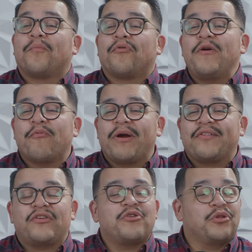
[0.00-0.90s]

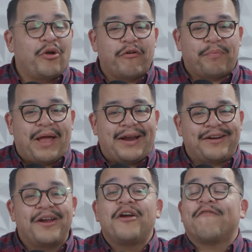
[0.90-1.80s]
Pre-press your lower
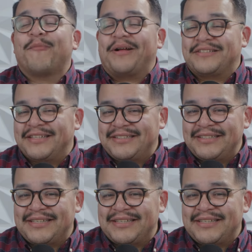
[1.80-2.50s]
platen for about 60